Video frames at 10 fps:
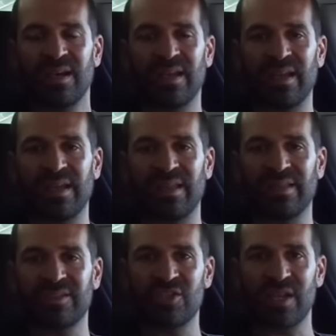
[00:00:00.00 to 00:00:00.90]

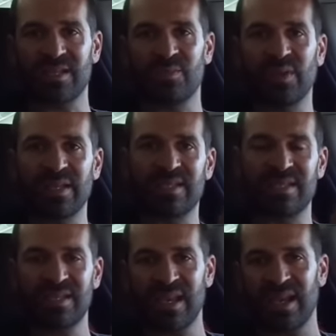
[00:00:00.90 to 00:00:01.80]
and she has a place to
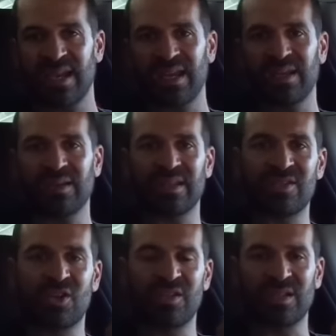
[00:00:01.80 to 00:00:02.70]
stay.
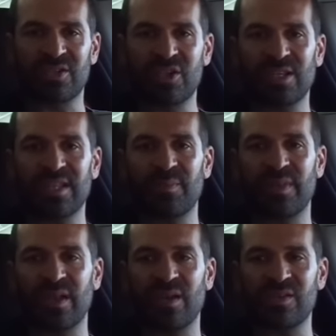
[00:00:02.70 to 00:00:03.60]
It's a little chilly up
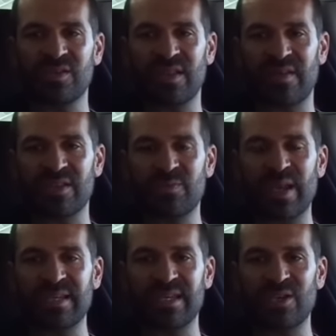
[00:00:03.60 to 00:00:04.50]
there, so they have a
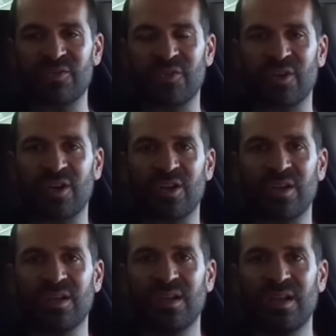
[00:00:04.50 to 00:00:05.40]
space heater for
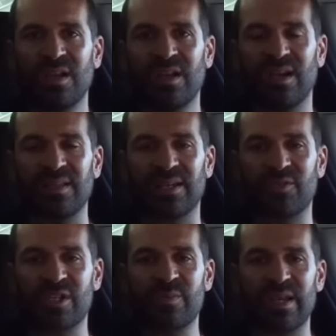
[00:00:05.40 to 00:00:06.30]
her,
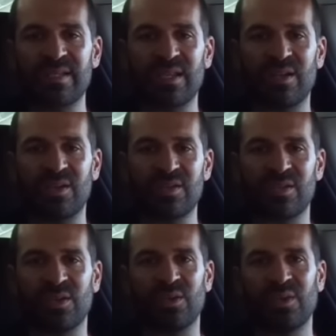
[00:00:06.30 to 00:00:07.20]
electric space heater.
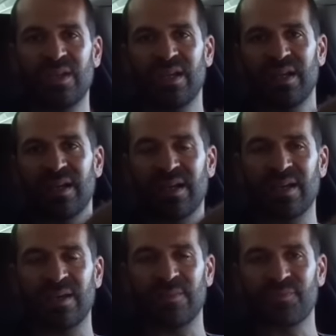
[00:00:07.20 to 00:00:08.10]
So
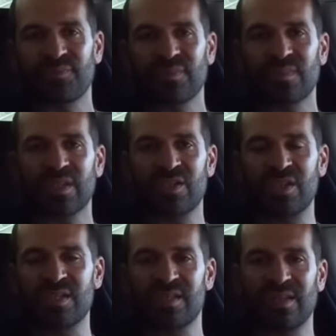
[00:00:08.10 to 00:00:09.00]
um,
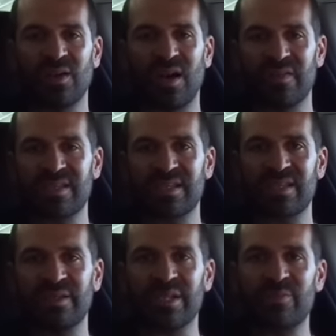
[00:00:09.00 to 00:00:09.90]
she's, you know, obviously
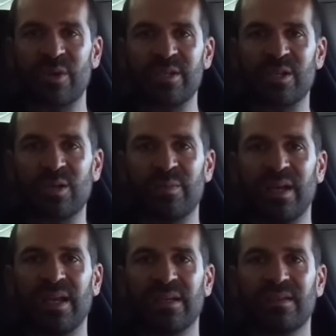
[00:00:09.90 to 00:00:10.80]
still in the Sprinter,
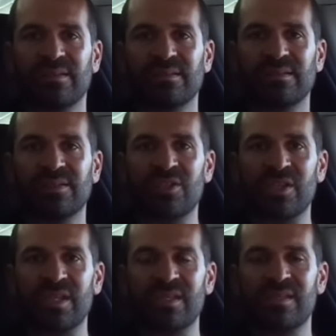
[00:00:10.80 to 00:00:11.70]
but
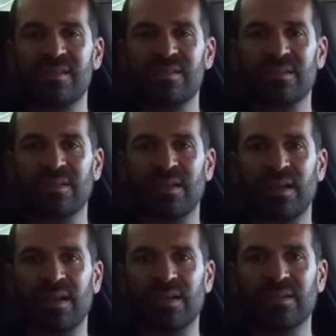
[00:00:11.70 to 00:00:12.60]
she's
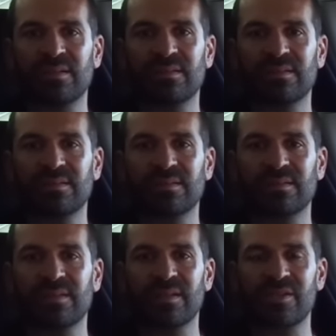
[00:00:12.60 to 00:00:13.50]
uh,
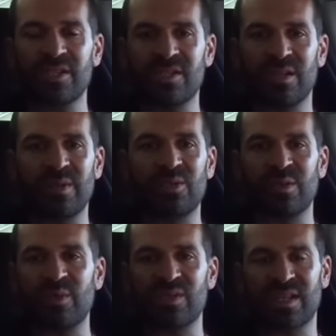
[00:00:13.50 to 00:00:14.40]
she's going to be
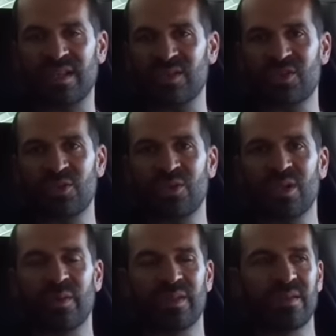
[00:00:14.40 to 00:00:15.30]
doing music in his
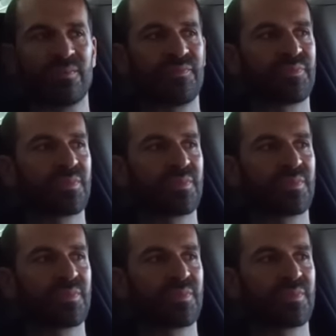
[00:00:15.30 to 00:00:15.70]
studio with him.